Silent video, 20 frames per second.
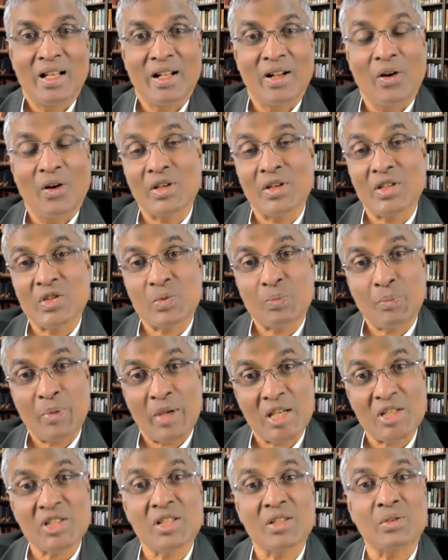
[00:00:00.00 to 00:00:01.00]
God is
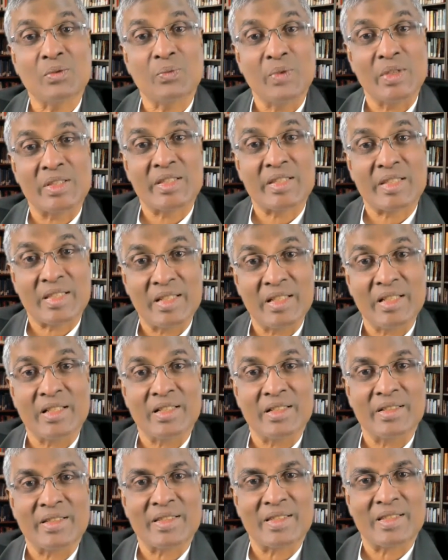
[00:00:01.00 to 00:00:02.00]
patient with
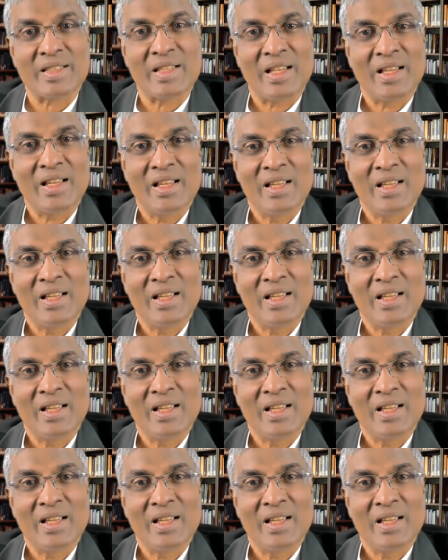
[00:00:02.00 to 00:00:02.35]
sinners,